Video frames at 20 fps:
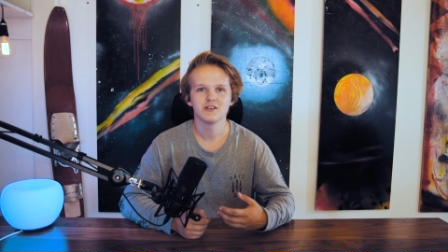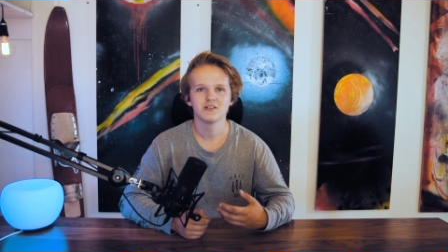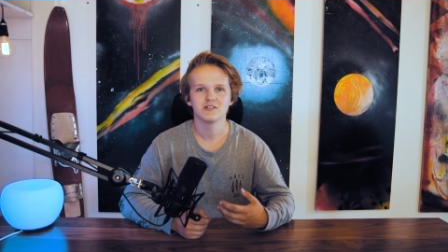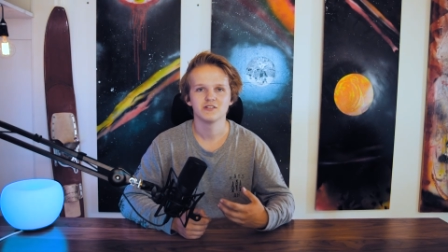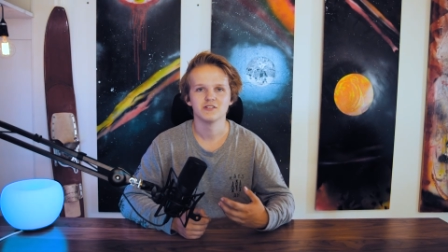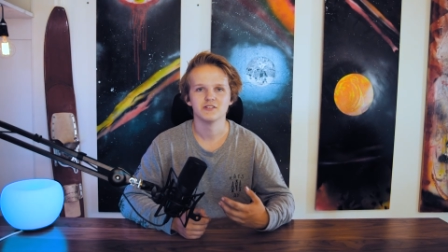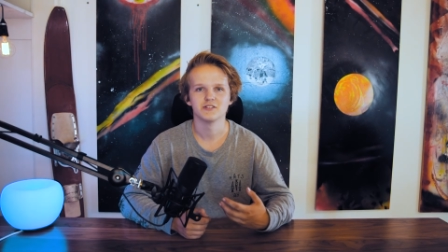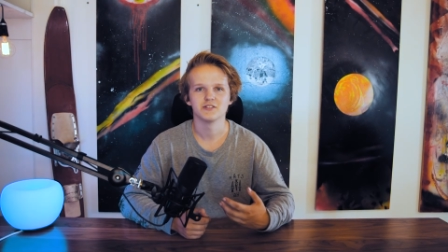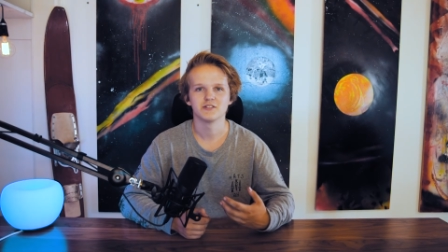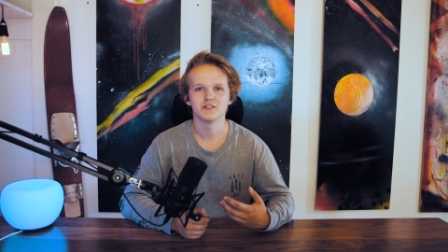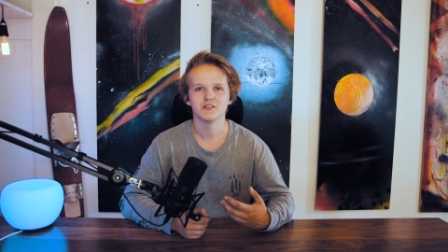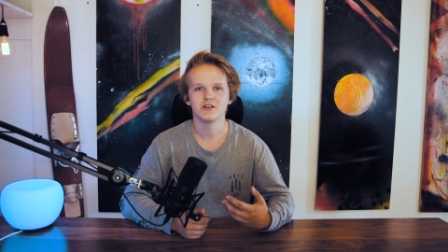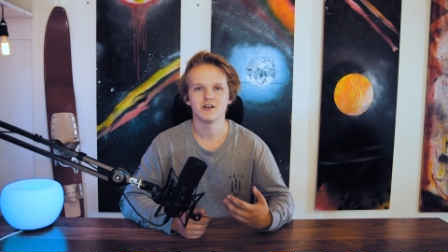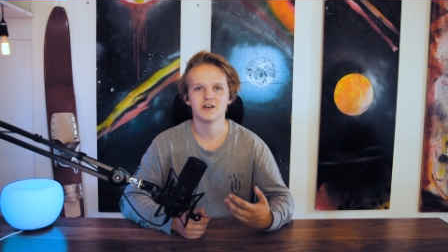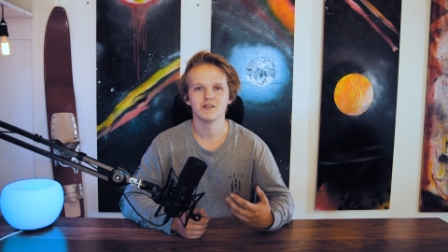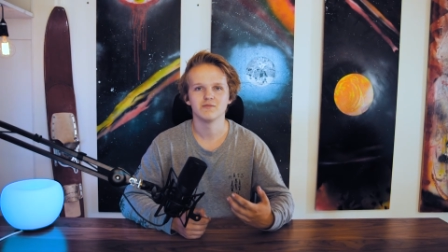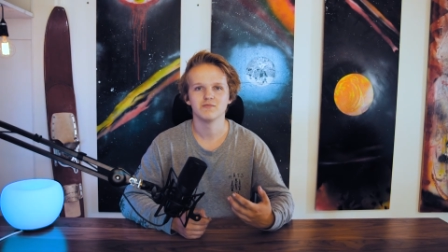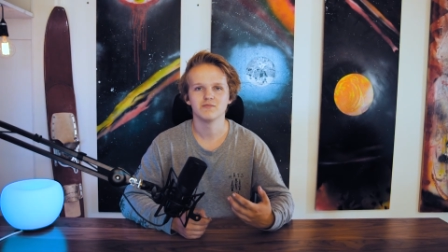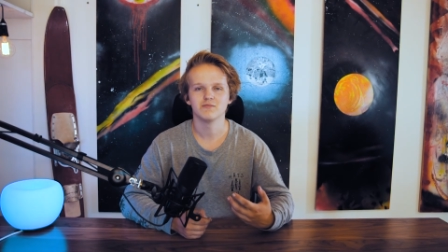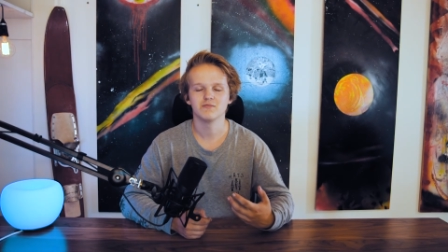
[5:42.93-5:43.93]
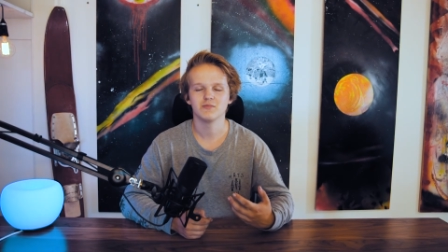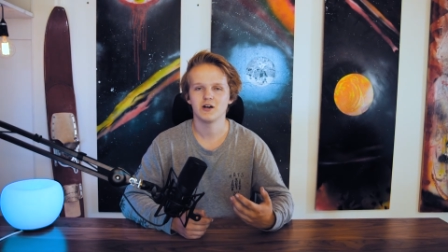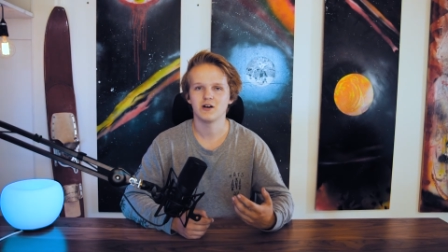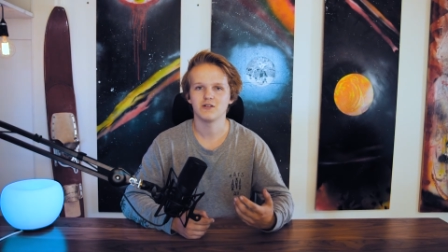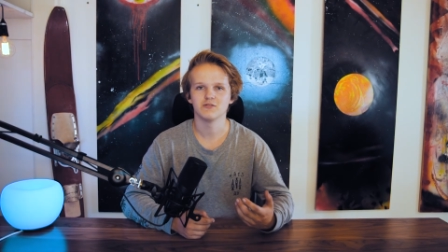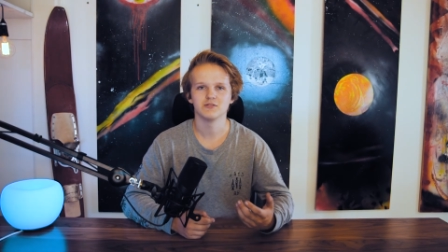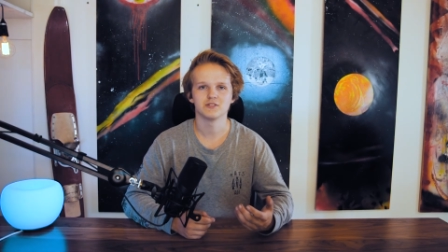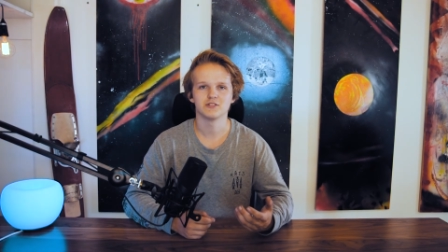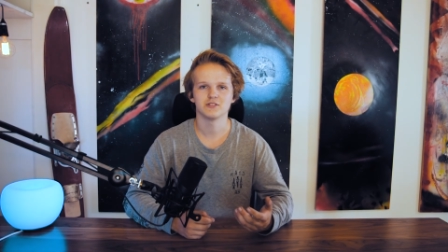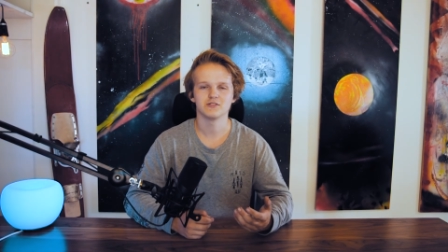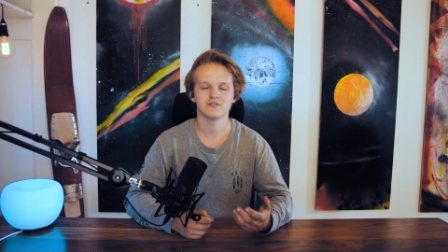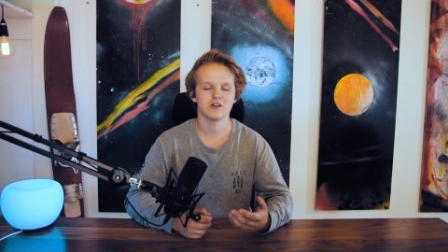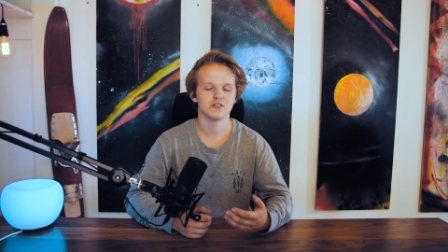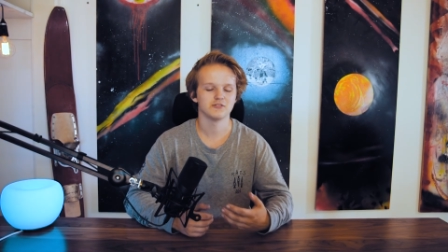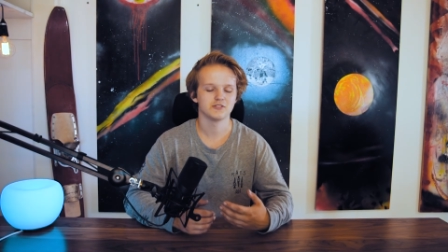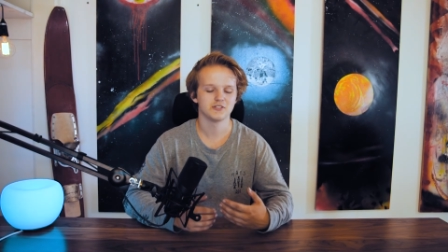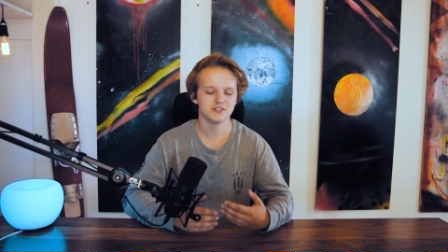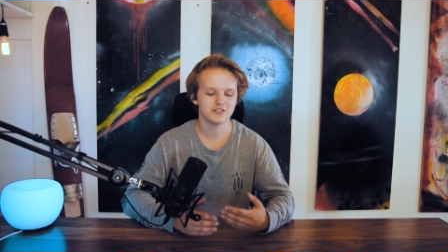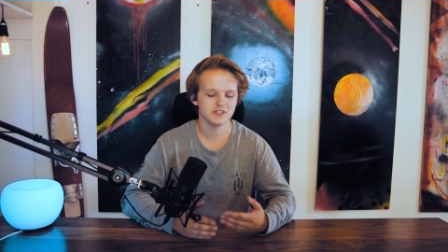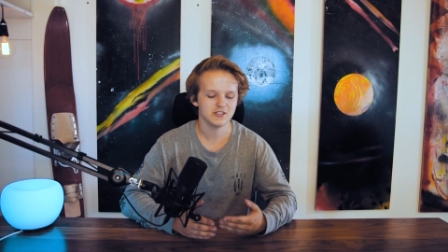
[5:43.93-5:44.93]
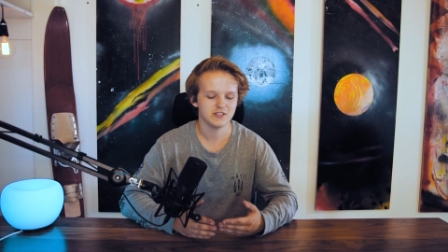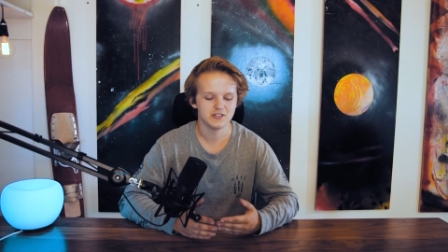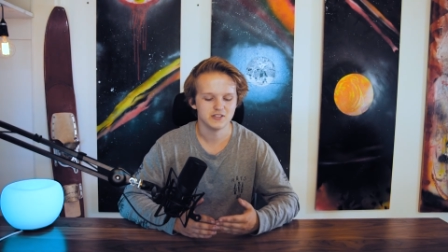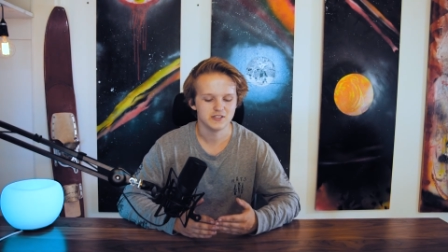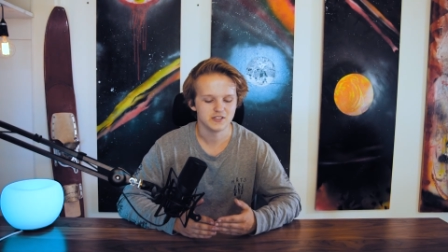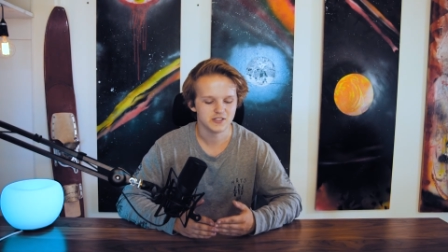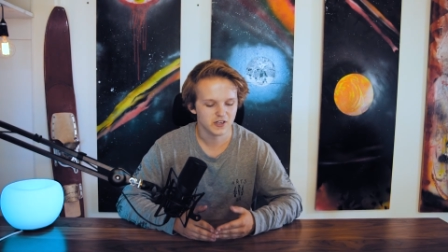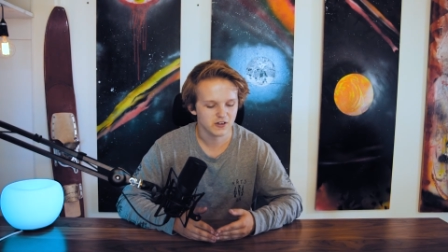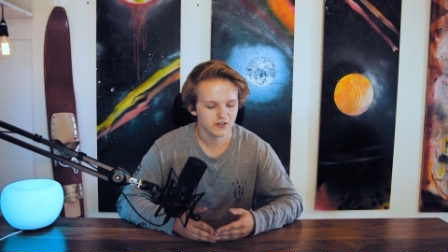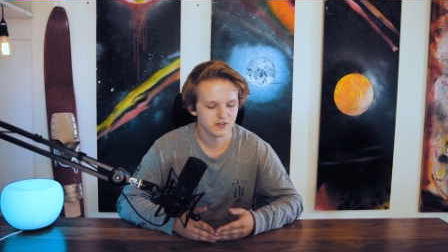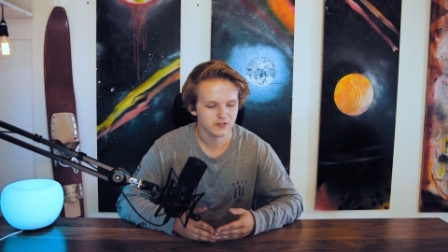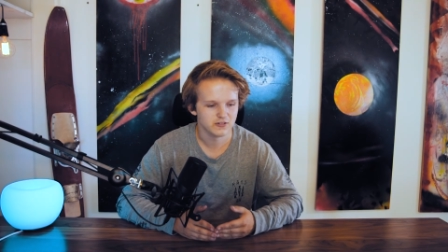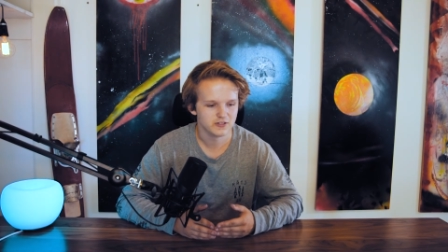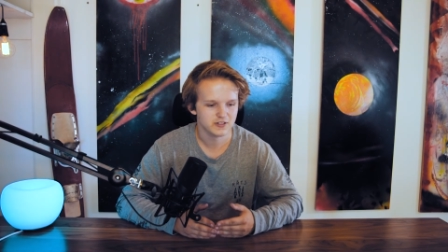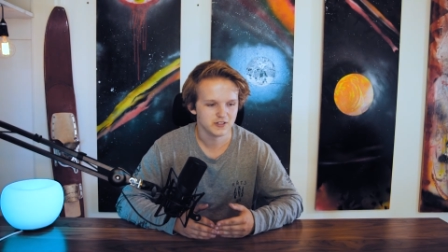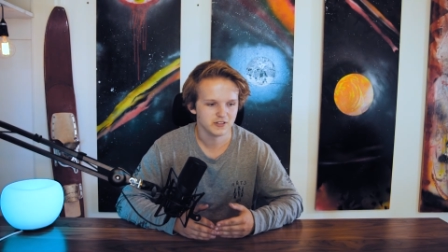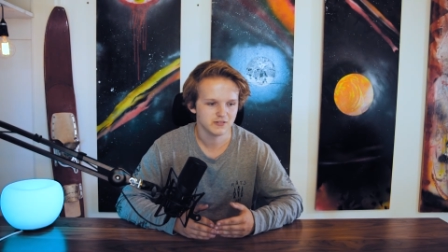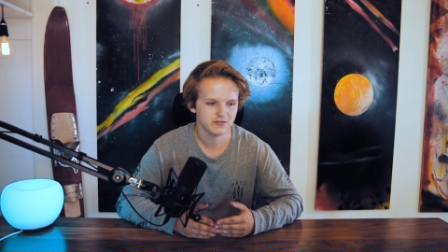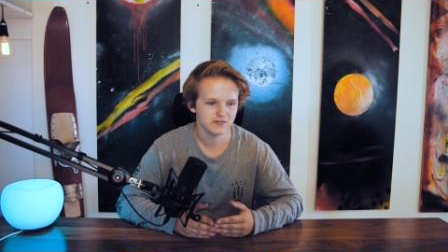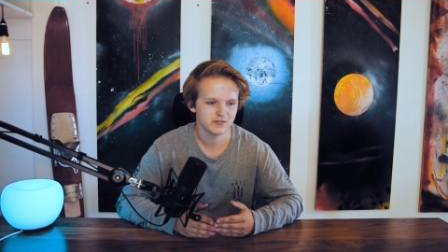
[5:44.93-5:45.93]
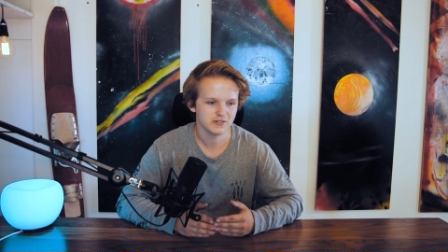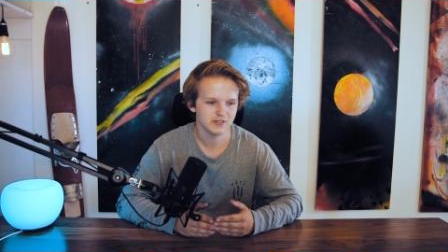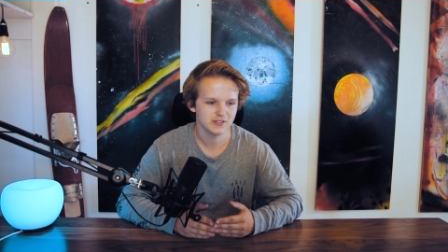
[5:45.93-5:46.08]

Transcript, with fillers: because I I was I was just in the zone to